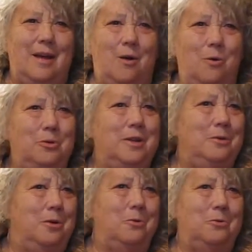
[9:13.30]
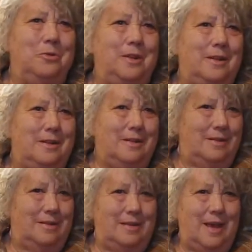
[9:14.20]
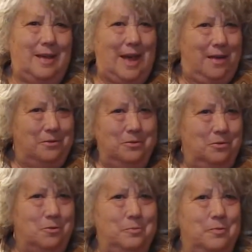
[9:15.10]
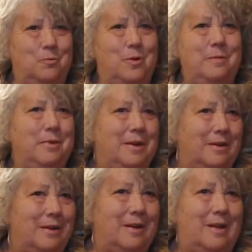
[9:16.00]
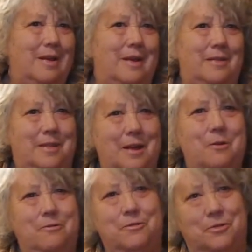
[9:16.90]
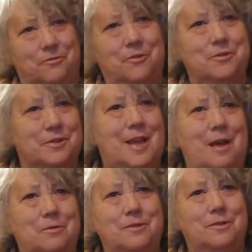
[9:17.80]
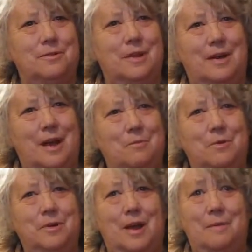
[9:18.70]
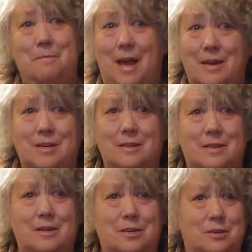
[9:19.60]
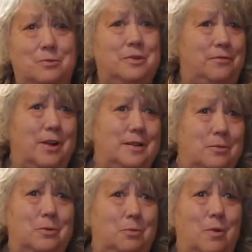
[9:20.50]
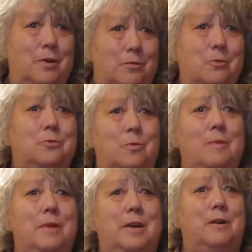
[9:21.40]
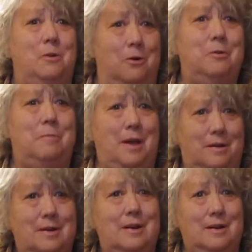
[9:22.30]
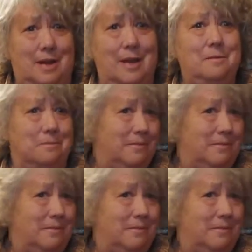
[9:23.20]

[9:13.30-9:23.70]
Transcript: only know that they gathered a group of women there for the first council, and I would imagine that she was friends with one of those women and heard about it and came.